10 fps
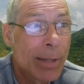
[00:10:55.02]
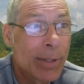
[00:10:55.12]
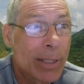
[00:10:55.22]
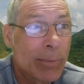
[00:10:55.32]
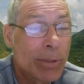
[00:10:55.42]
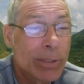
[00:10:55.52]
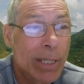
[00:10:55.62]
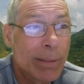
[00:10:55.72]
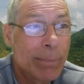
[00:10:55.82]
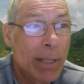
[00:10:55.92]
I think it was
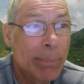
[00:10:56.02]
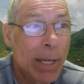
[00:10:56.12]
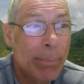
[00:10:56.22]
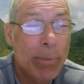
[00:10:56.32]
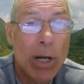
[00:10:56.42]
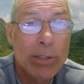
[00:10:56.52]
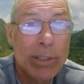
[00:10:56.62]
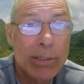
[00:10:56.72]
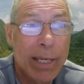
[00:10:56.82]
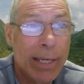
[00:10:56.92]
a pet
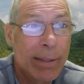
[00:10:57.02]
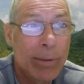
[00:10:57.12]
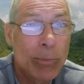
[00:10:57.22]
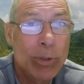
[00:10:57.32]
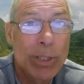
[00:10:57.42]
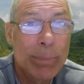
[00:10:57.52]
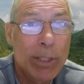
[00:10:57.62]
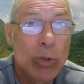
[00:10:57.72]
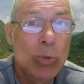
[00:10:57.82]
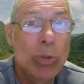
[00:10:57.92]
project. Wouldn't it
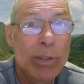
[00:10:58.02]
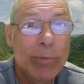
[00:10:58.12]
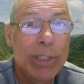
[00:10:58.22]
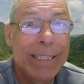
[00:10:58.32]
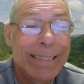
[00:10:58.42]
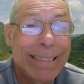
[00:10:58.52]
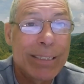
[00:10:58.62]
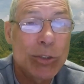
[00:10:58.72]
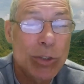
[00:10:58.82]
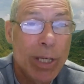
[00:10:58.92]
be cool if we did
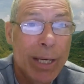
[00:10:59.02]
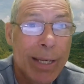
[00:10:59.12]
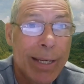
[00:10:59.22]
this?